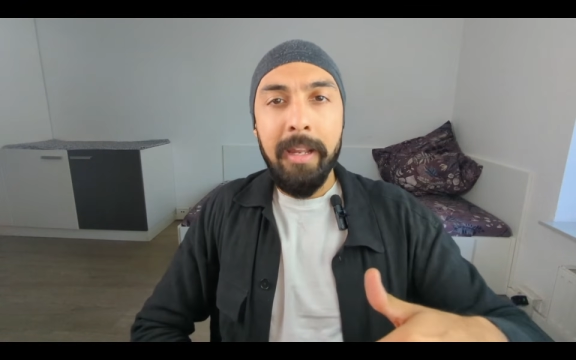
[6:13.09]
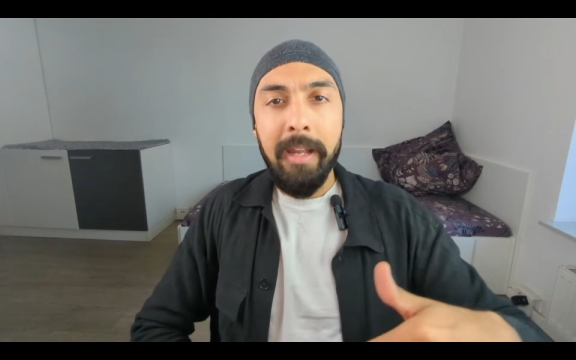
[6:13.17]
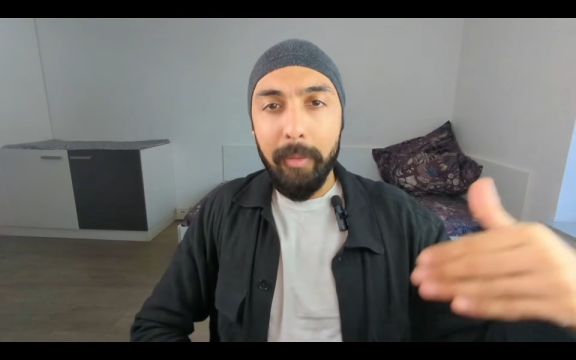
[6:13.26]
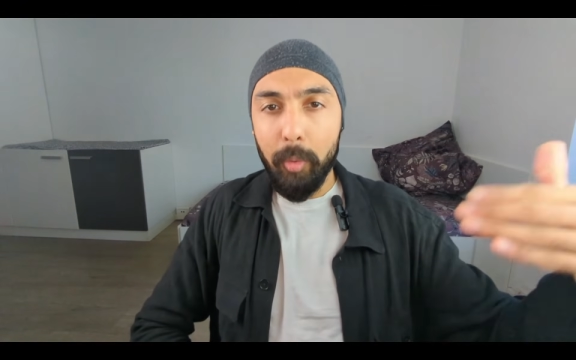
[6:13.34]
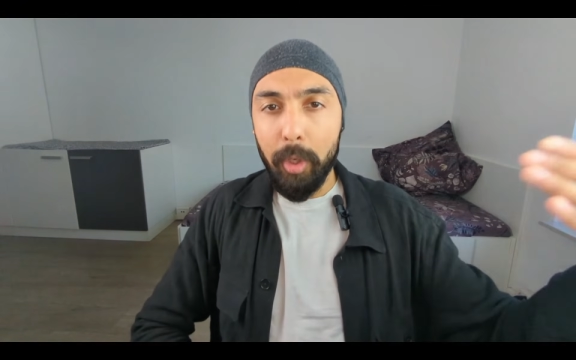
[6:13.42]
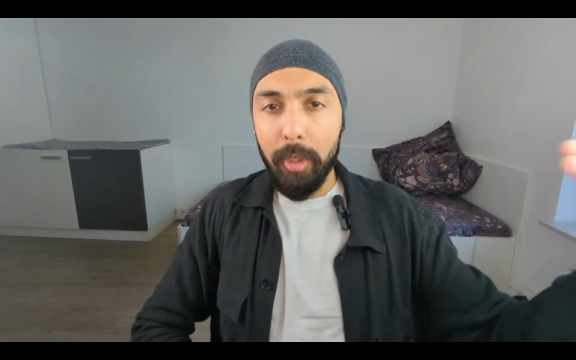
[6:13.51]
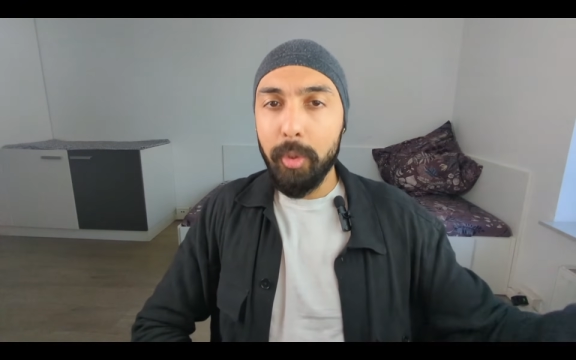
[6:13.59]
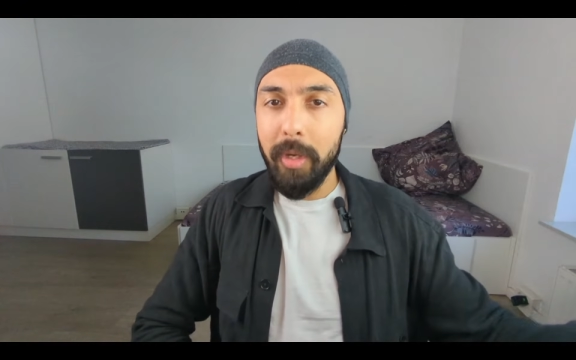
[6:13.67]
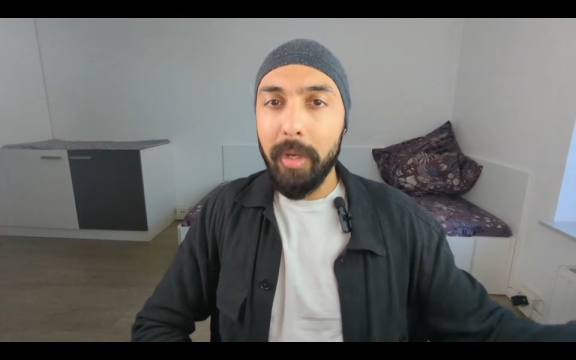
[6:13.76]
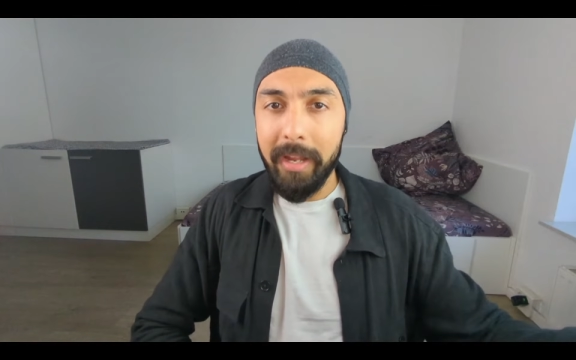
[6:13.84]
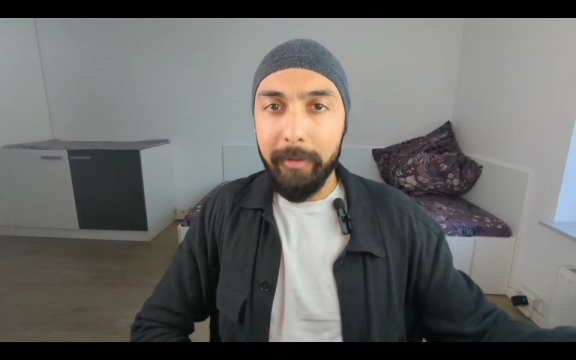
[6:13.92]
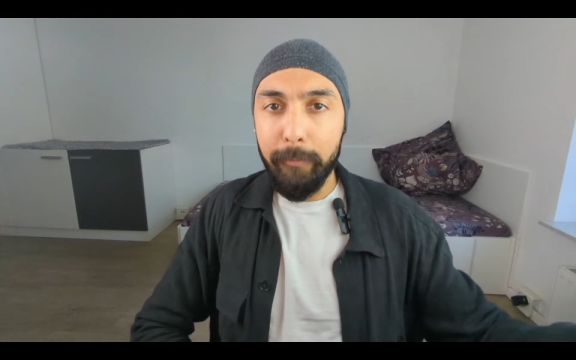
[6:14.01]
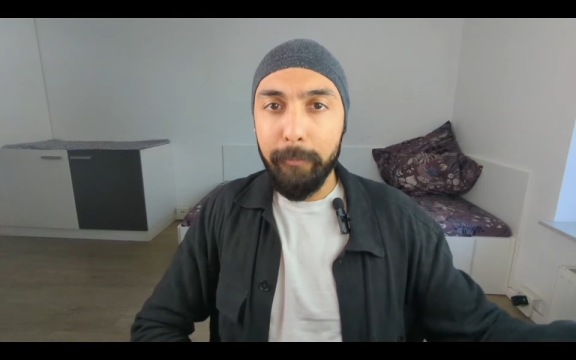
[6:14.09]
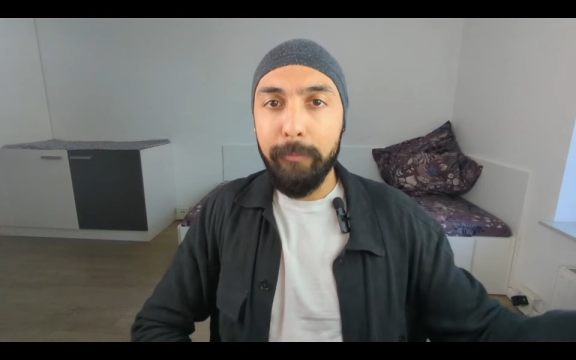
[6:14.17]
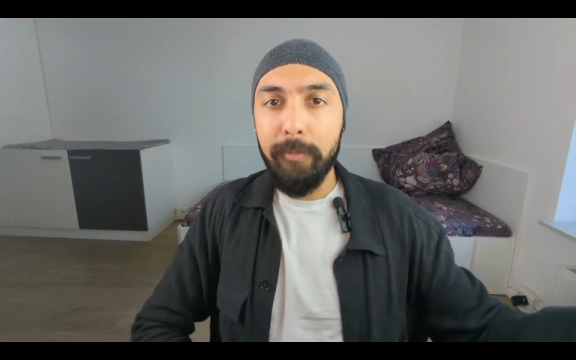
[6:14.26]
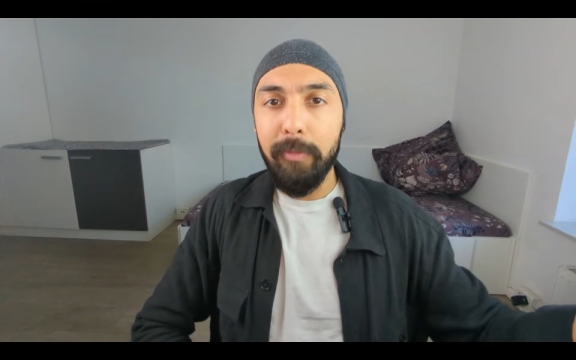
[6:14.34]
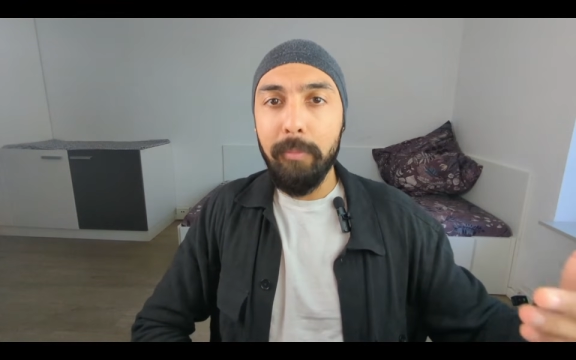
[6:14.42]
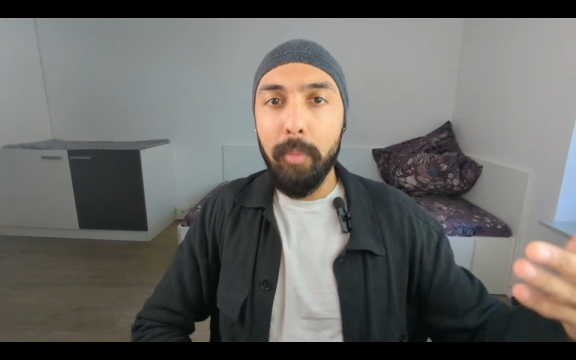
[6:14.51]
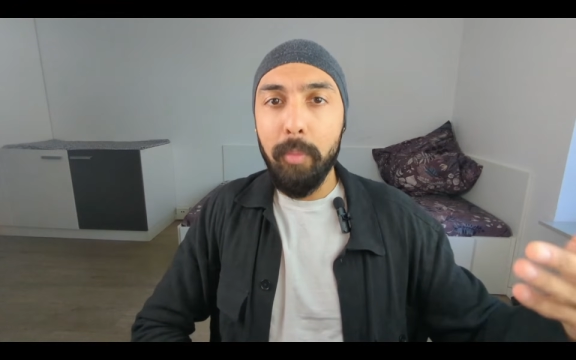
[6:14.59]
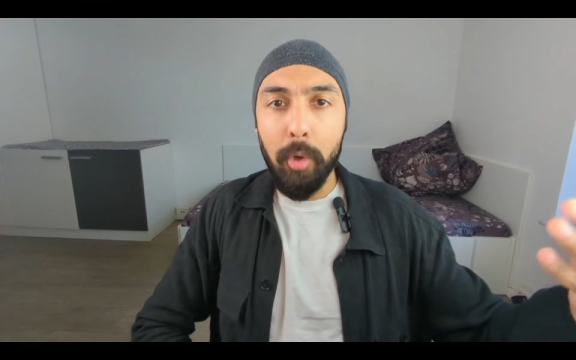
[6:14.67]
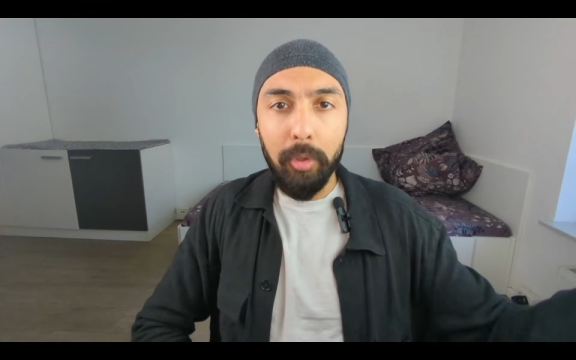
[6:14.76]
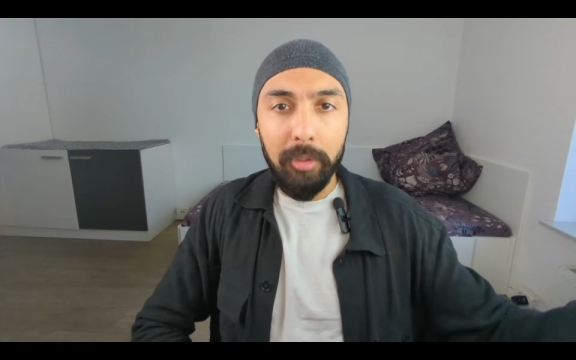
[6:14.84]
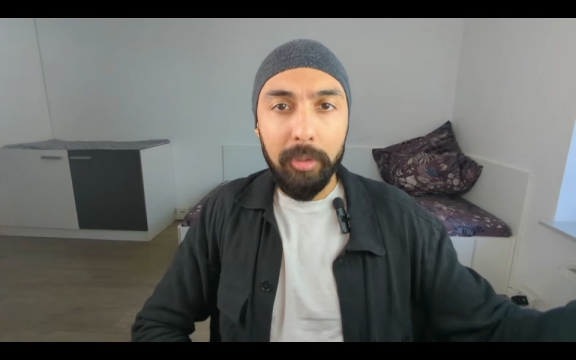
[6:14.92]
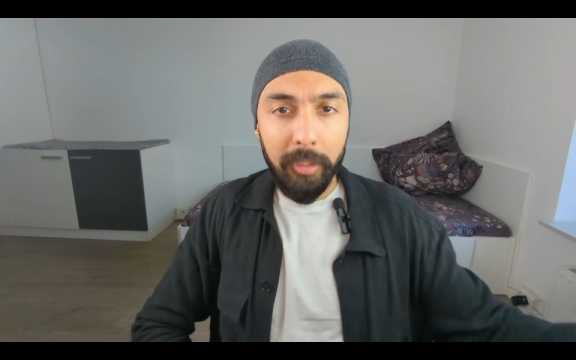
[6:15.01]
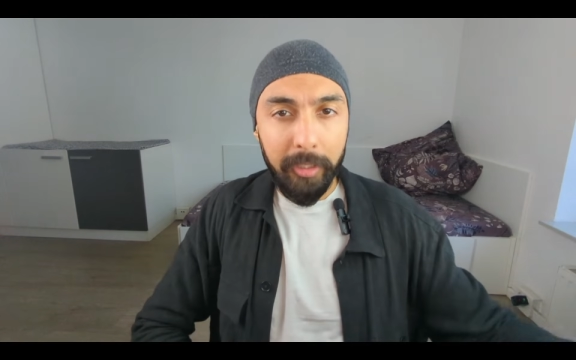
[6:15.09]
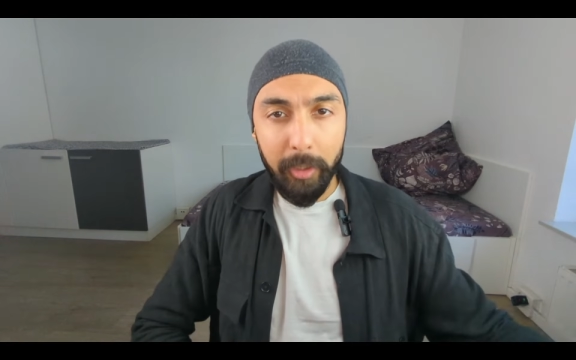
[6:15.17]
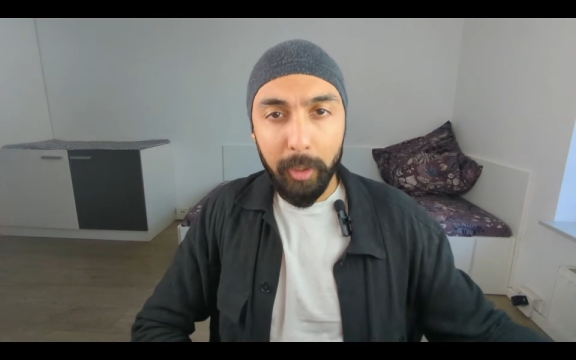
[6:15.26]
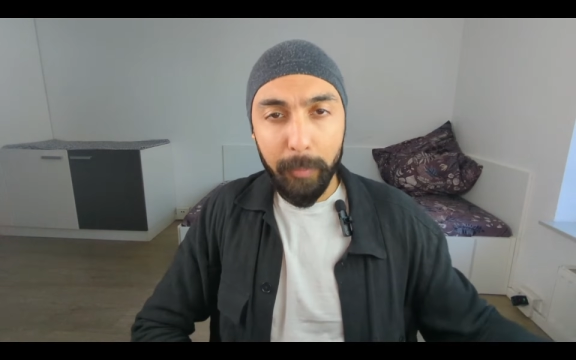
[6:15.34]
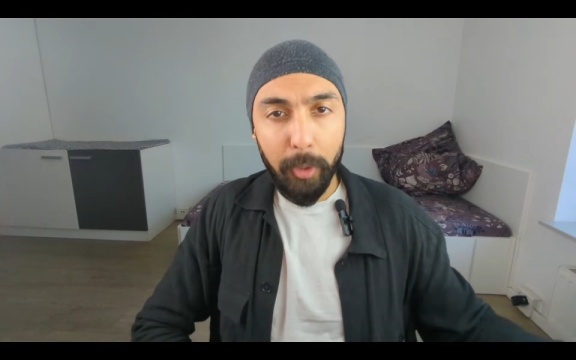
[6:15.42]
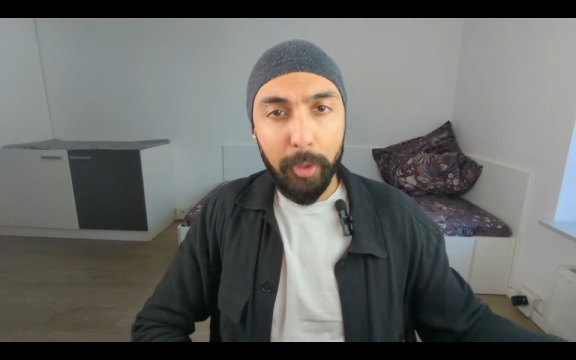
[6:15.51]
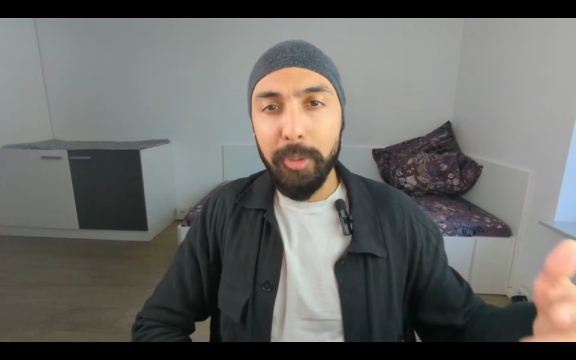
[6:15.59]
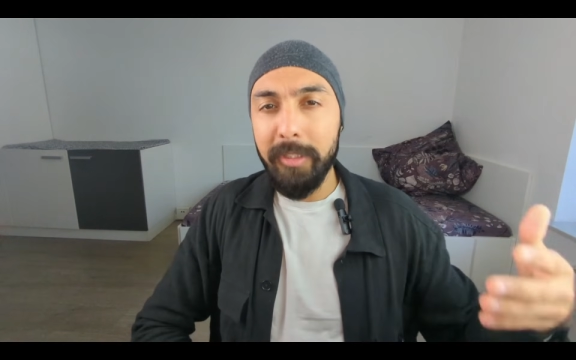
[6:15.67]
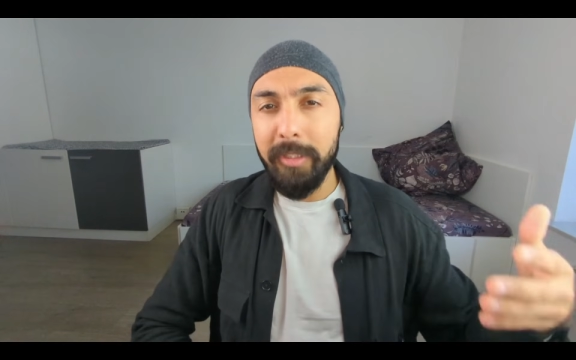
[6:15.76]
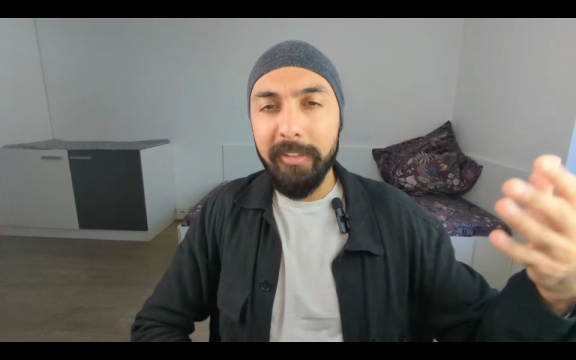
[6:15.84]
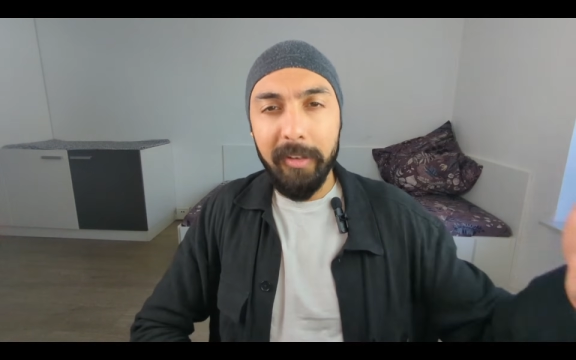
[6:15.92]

I want to have more career opportunities,